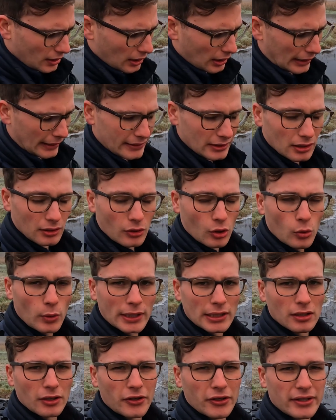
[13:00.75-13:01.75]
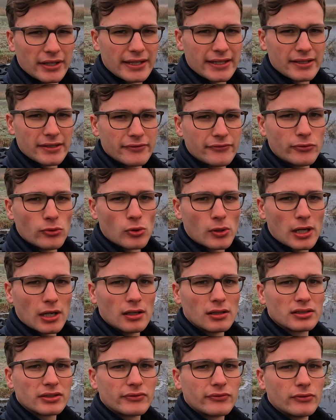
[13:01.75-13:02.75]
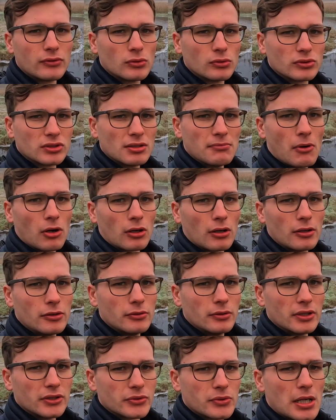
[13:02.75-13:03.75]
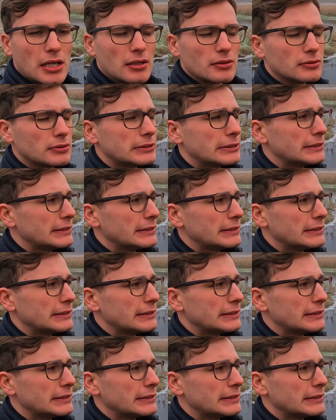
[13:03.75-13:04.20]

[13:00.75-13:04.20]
I had a quick look at the forecast for tomorrow as well,